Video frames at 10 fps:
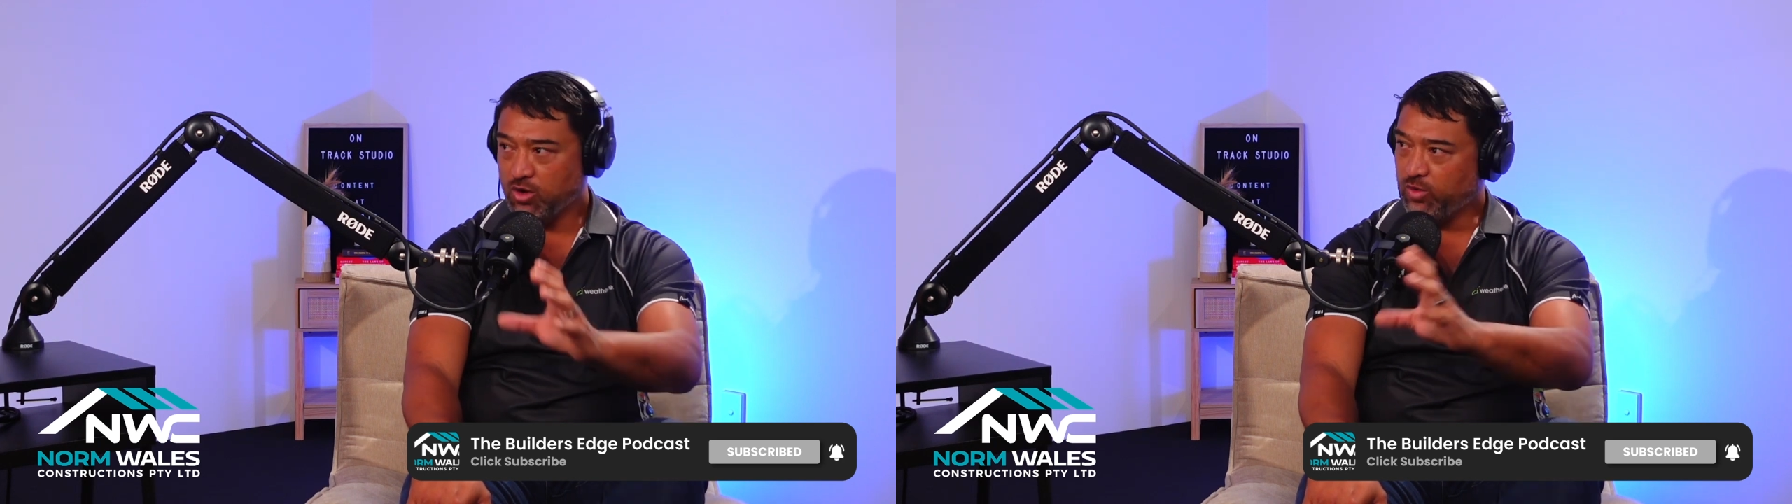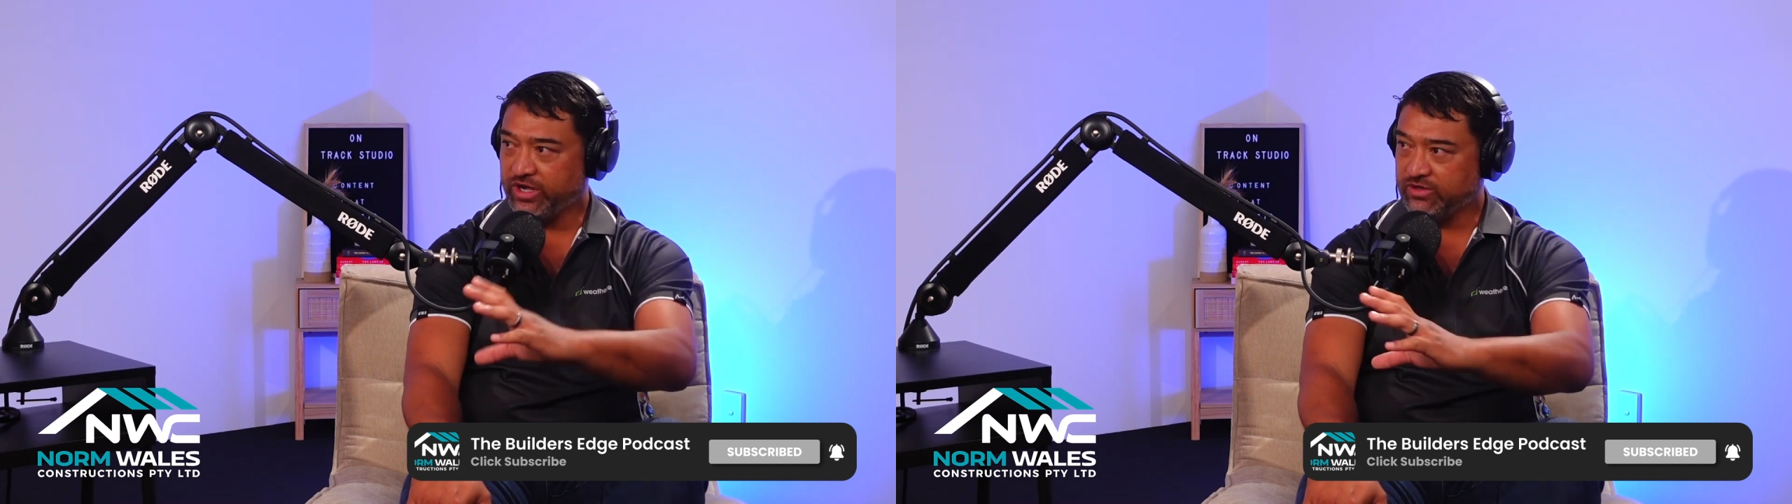
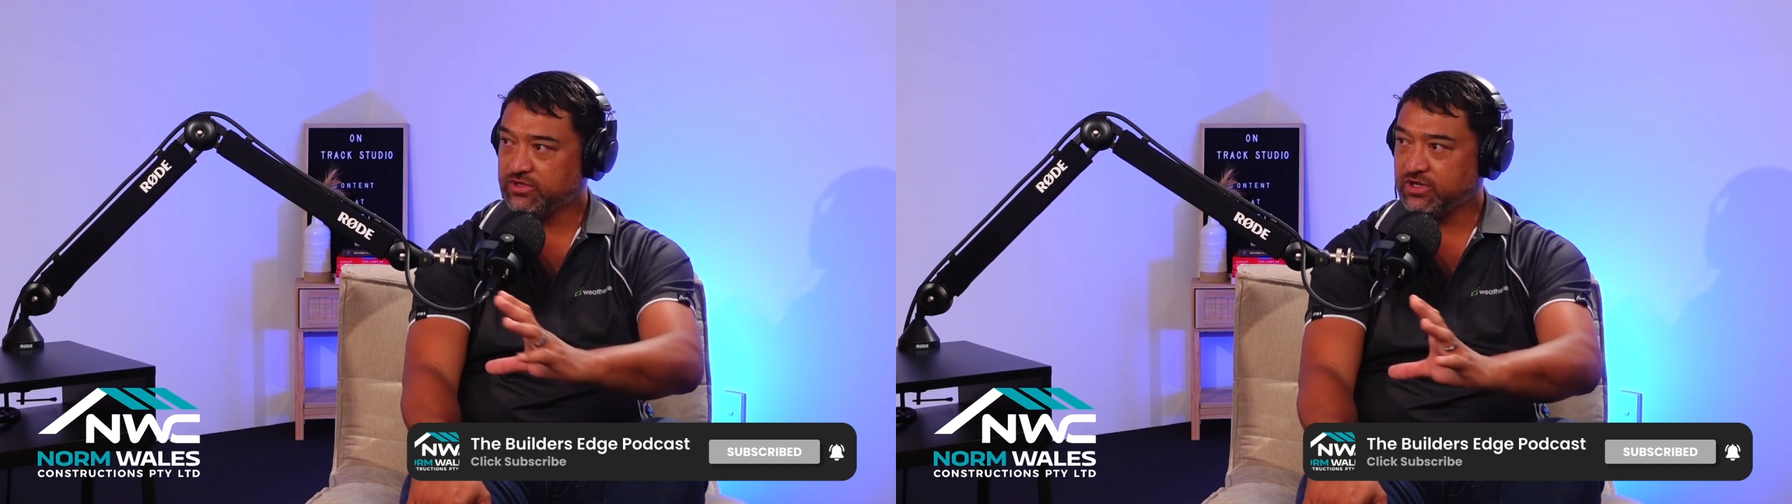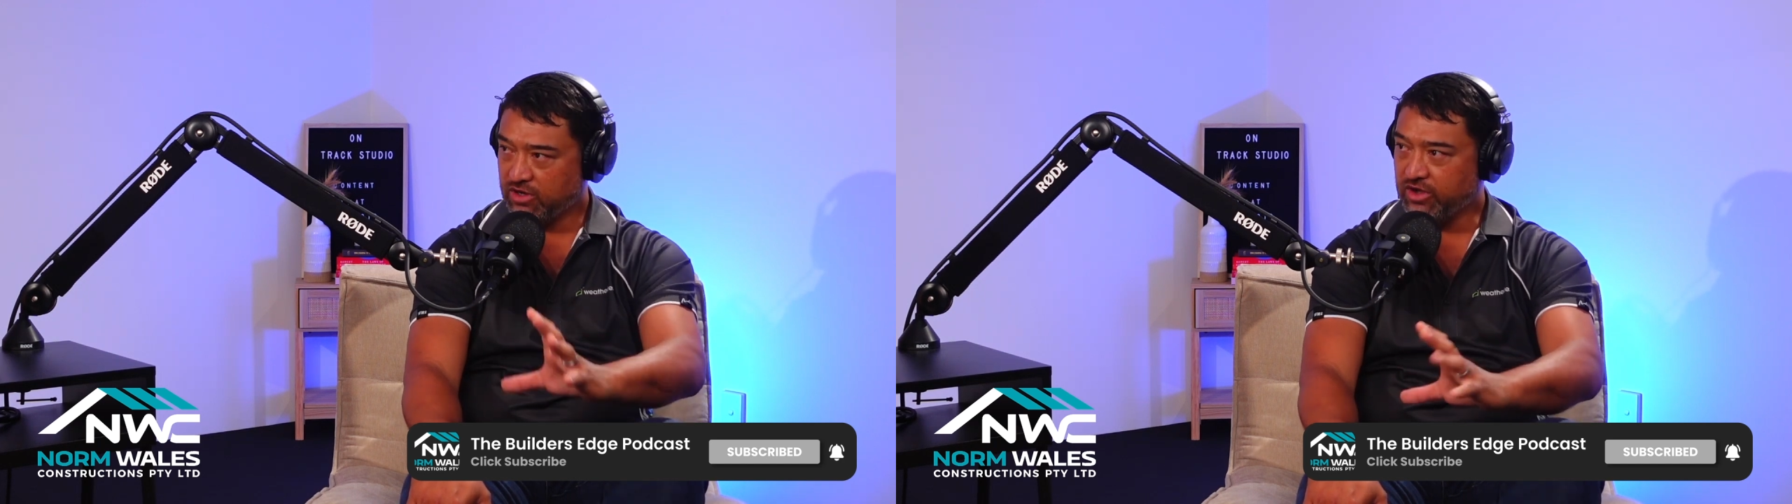when
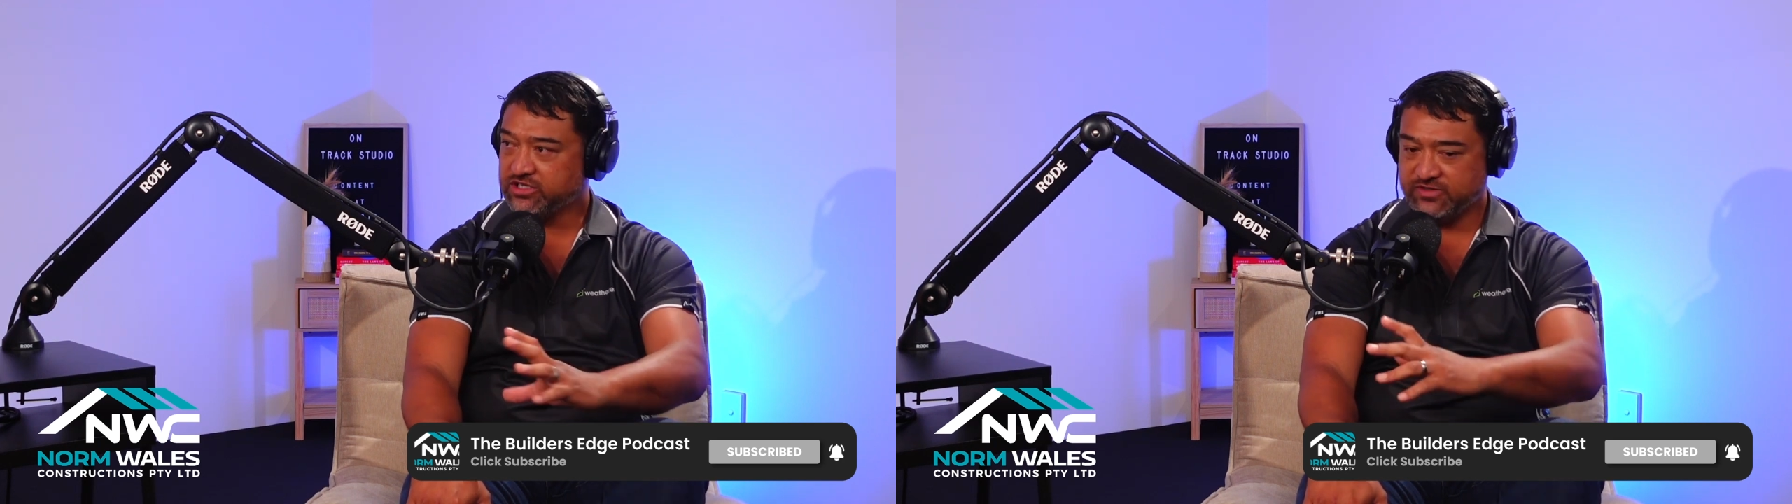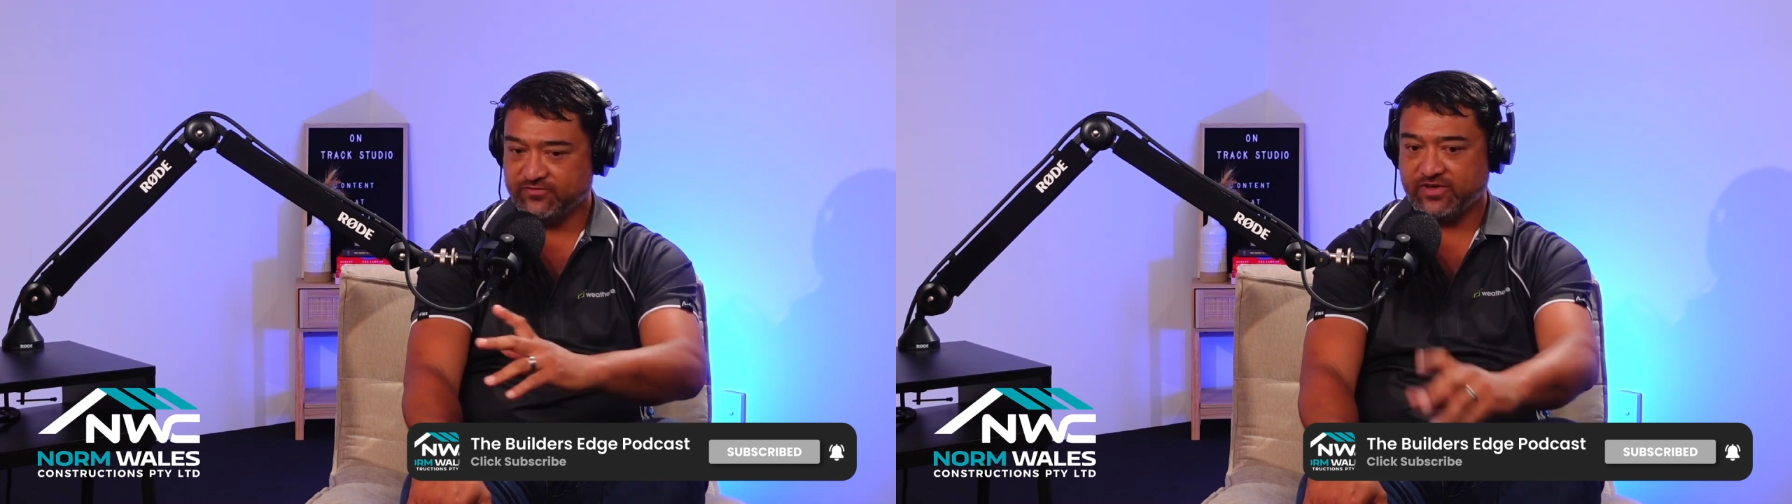the
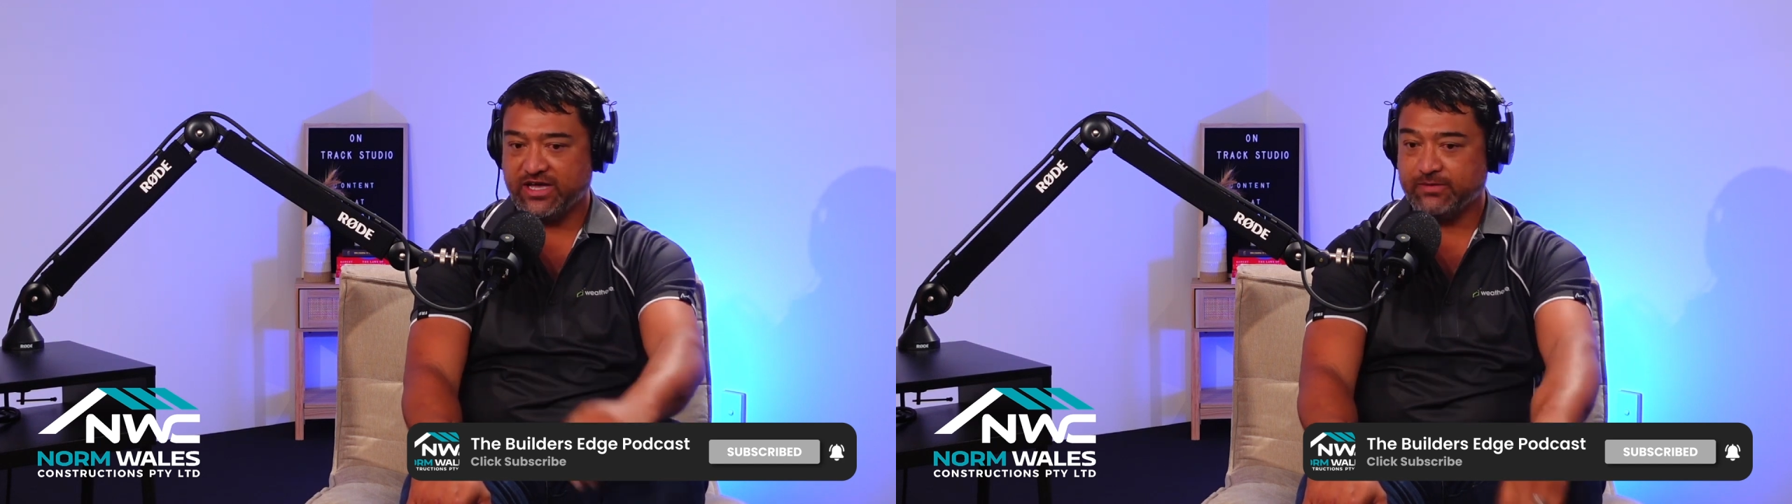likes of